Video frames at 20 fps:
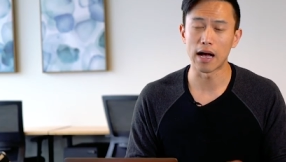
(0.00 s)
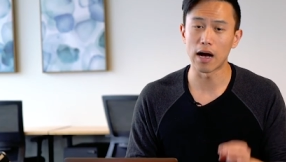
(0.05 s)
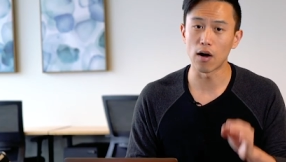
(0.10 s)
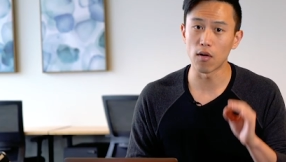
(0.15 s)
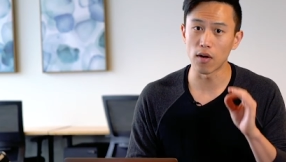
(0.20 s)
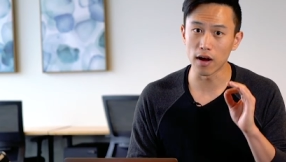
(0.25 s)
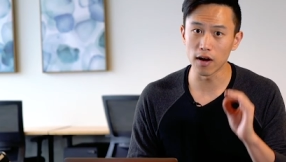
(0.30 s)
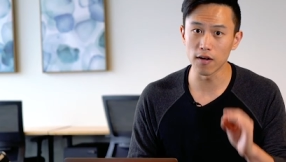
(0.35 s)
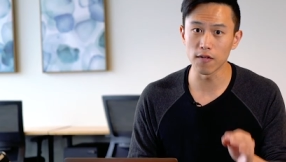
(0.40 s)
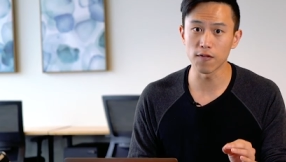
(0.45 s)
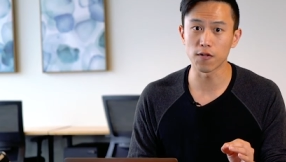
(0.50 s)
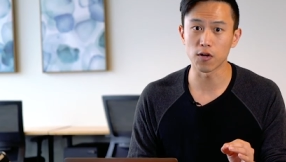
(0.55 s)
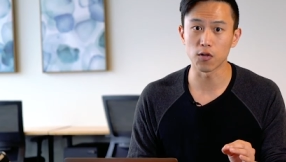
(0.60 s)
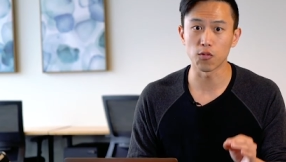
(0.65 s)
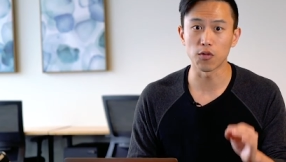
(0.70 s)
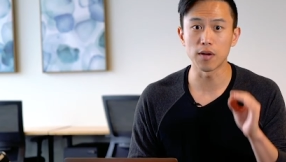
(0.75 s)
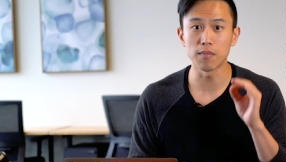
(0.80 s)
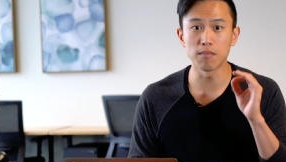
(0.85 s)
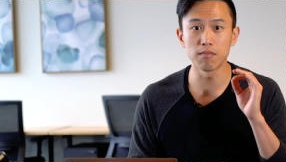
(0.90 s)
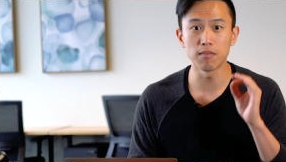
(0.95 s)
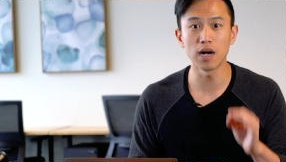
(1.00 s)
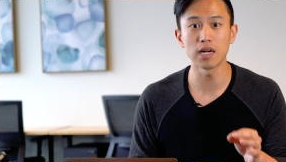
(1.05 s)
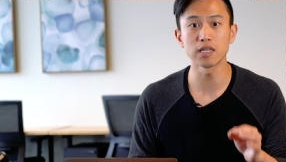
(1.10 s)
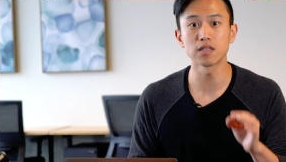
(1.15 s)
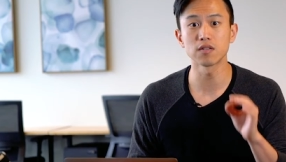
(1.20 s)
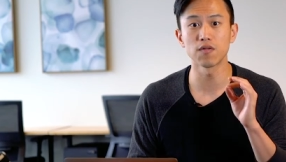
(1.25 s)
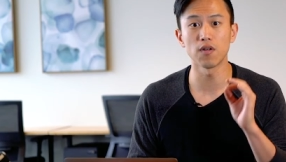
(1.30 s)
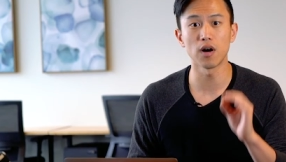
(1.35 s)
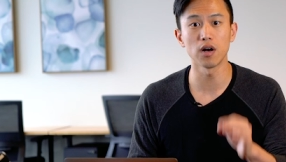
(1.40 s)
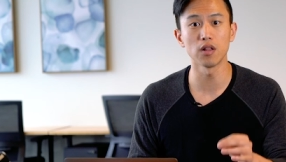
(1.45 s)
However, we
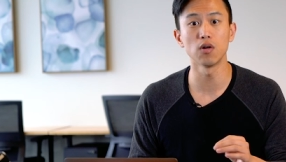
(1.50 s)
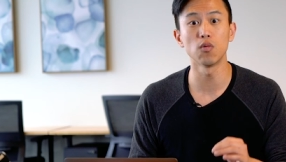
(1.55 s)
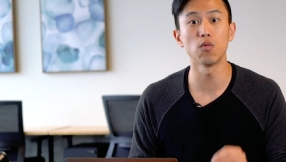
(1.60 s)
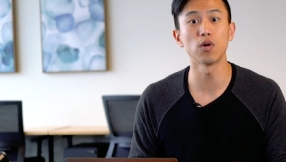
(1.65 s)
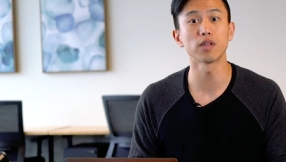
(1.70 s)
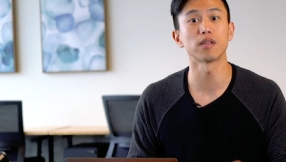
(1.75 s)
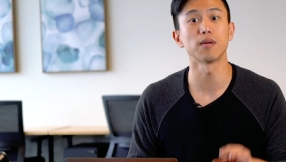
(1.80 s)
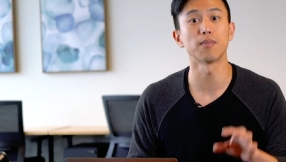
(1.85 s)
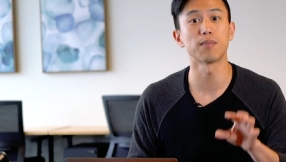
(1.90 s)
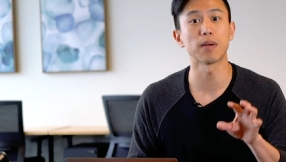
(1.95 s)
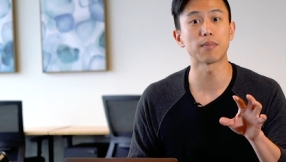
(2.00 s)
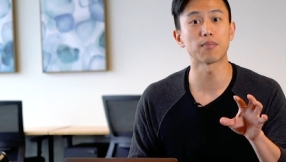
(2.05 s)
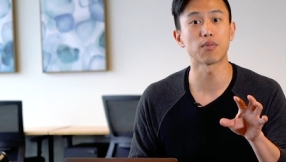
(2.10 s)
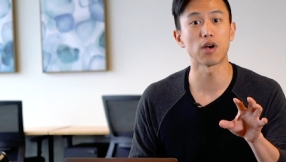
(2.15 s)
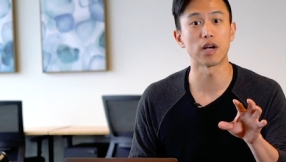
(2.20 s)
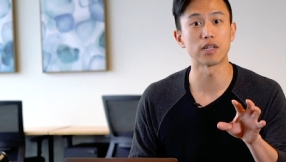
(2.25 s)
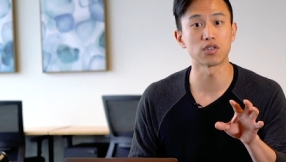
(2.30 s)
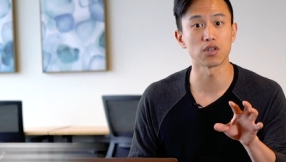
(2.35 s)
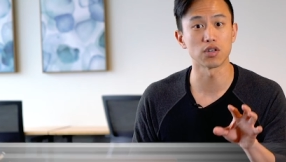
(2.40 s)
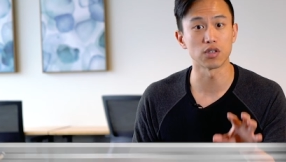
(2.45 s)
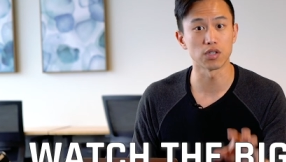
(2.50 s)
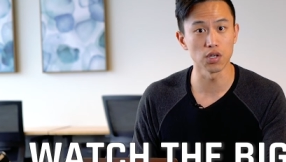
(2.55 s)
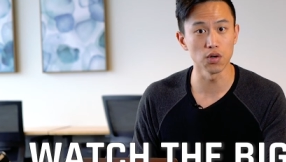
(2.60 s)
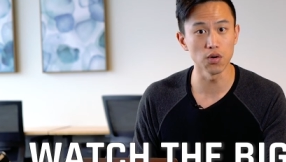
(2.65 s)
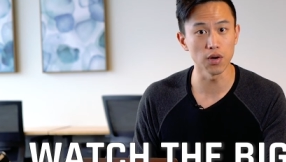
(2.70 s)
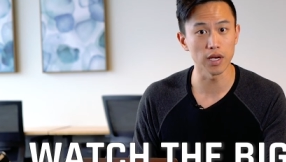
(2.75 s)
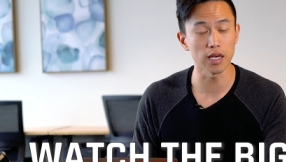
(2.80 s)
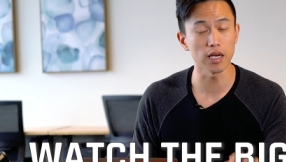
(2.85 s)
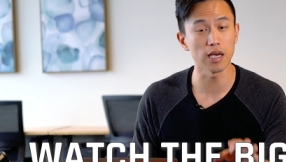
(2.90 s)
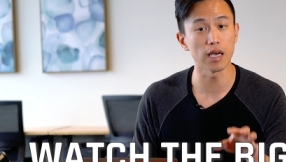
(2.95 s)
must follow what the big brands are
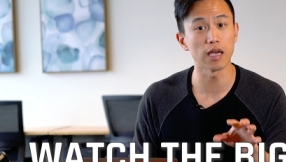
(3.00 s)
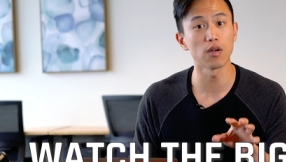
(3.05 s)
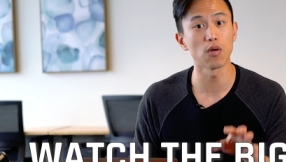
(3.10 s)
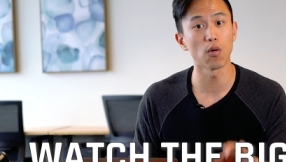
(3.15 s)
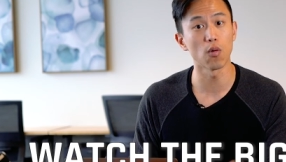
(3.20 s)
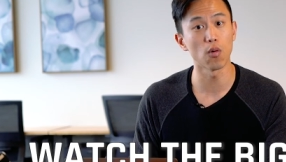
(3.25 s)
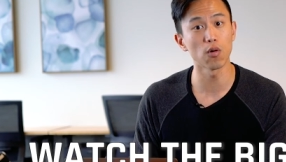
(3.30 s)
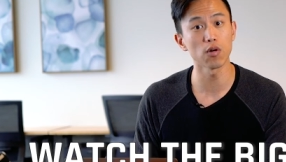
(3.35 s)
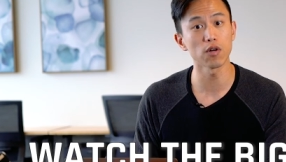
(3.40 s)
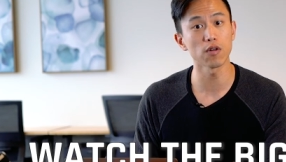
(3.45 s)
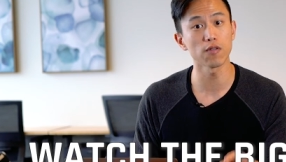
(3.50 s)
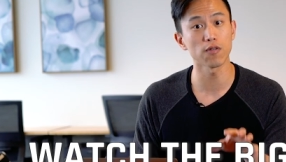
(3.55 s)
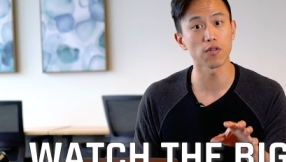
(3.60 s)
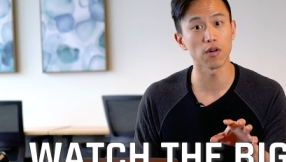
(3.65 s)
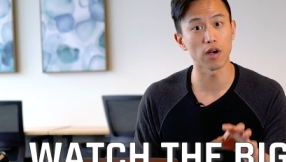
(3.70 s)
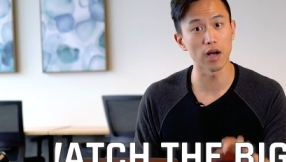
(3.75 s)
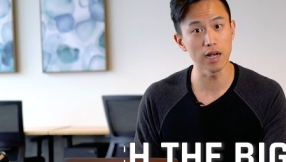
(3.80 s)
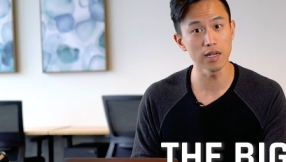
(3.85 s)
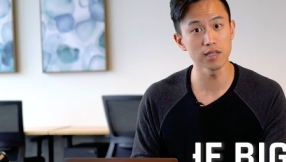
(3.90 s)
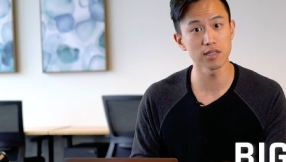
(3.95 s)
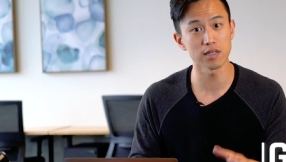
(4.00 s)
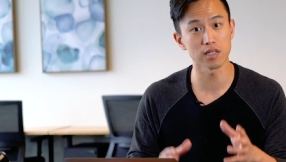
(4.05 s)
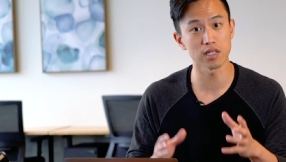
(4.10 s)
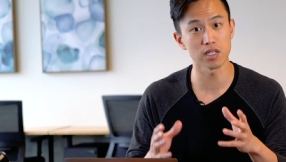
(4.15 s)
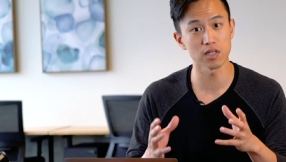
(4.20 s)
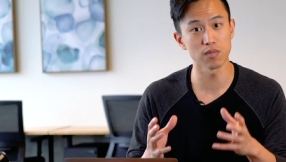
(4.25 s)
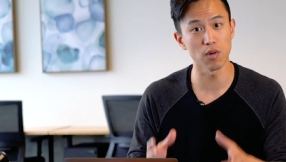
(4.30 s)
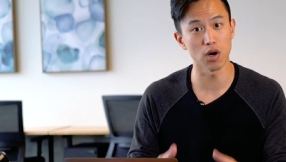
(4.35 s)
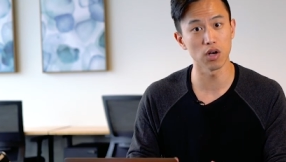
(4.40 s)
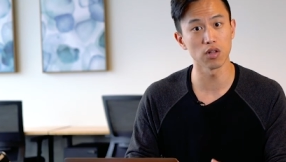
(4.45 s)
doing in order for us as
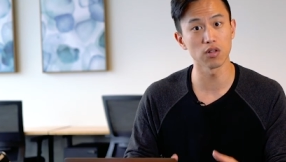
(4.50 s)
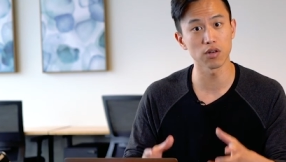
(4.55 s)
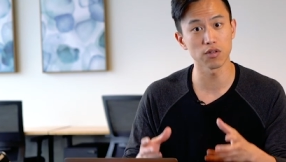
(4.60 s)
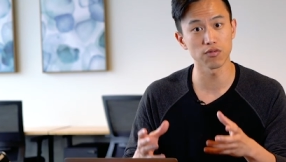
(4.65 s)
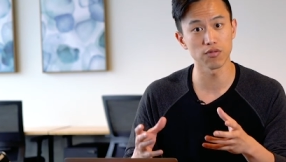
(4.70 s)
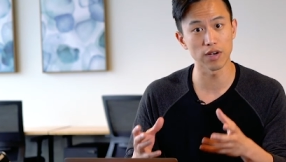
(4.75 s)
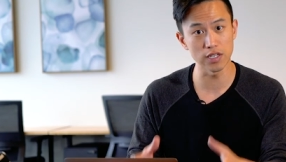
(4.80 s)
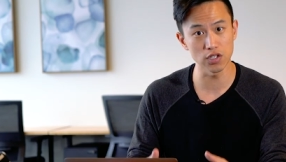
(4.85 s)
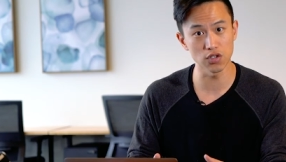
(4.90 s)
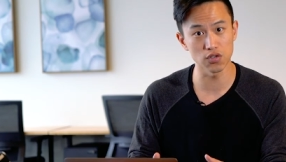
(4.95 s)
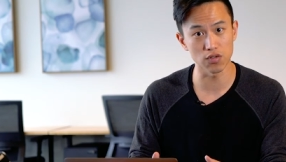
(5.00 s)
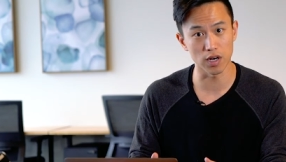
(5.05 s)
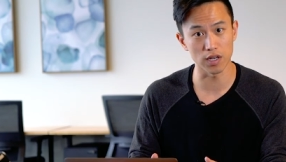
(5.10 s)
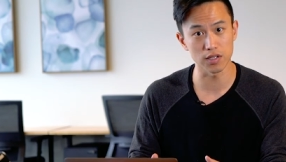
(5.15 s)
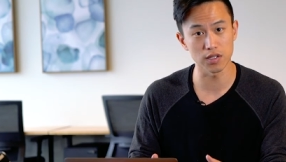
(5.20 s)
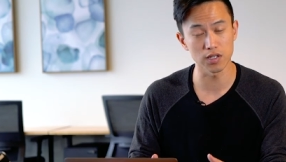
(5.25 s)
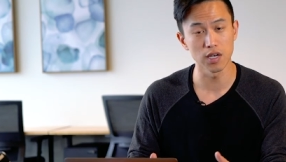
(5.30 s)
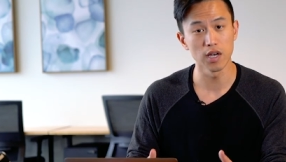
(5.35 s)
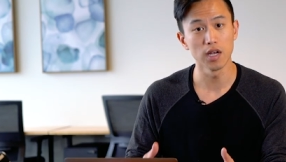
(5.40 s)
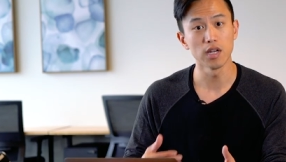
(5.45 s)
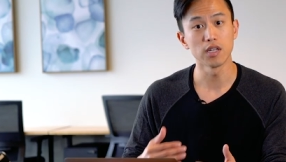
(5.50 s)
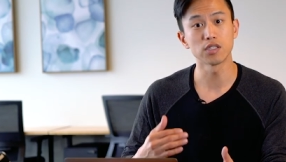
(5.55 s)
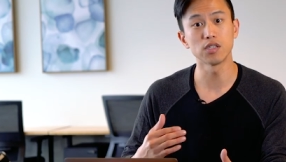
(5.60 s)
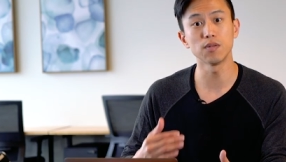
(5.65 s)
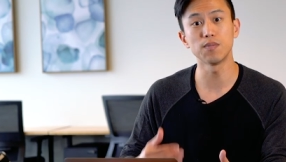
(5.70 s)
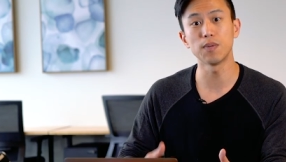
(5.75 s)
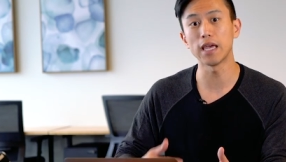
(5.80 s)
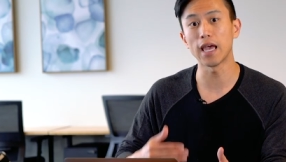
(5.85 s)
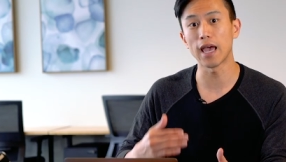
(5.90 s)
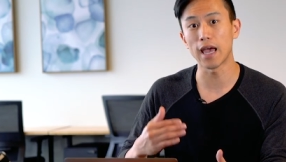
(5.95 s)
smaller restaurants to
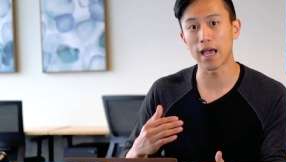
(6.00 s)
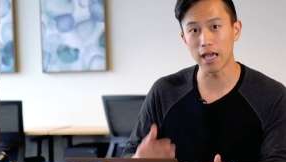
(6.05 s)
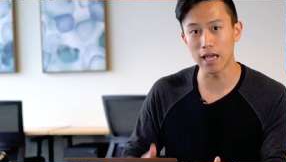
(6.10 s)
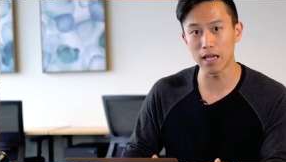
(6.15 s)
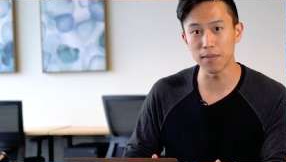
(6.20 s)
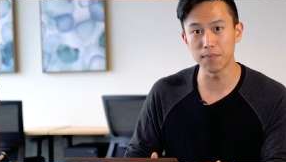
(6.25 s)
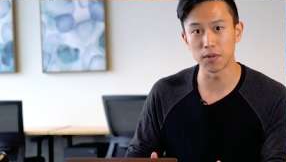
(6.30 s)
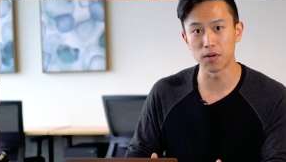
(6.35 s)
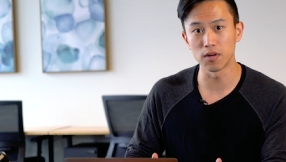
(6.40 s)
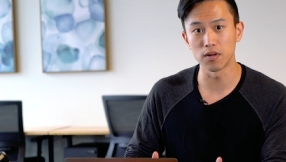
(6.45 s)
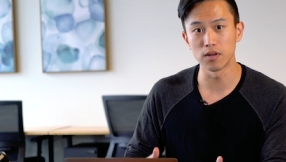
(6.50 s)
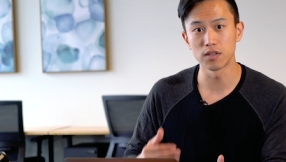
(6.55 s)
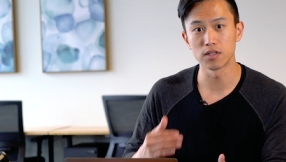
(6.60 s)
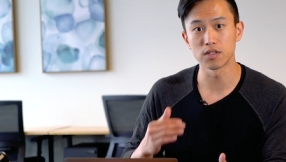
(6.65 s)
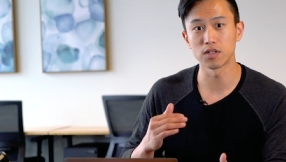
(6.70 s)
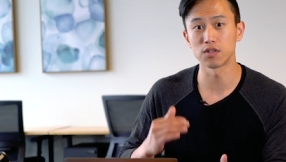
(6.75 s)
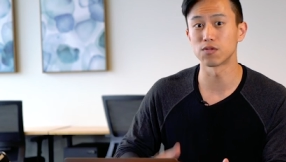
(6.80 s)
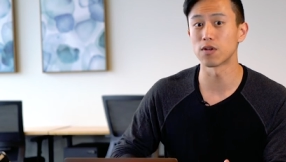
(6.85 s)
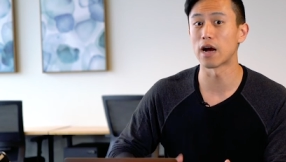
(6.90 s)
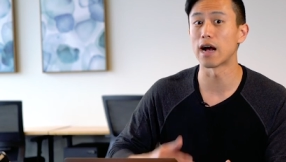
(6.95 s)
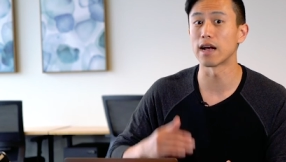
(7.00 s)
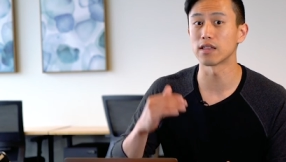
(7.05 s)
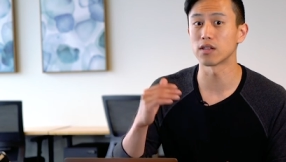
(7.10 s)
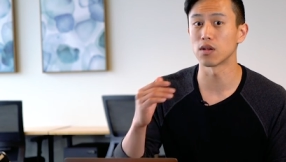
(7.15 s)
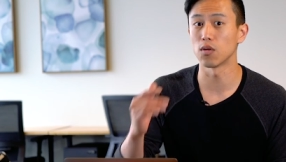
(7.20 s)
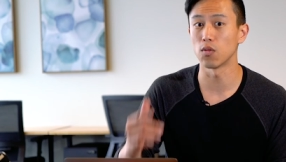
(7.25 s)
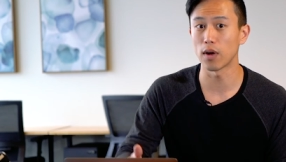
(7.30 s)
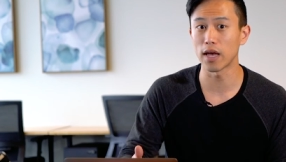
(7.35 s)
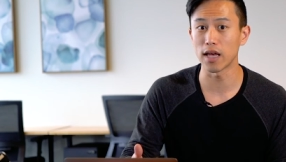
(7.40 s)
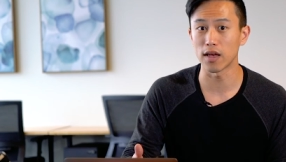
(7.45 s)
be able to ride
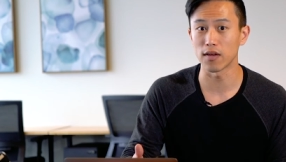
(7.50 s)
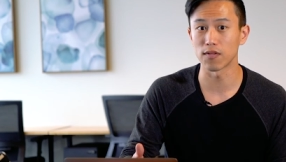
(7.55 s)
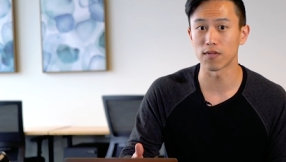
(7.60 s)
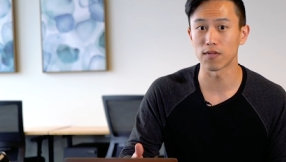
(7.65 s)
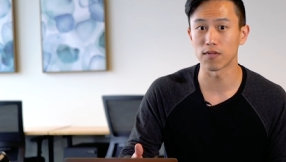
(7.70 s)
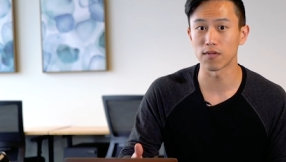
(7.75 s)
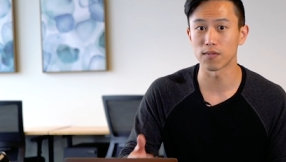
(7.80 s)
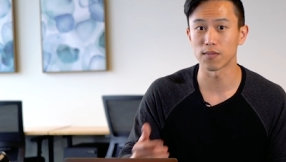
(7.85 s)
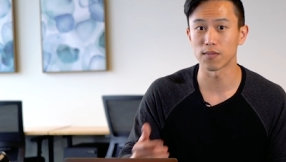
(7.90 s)
the wave.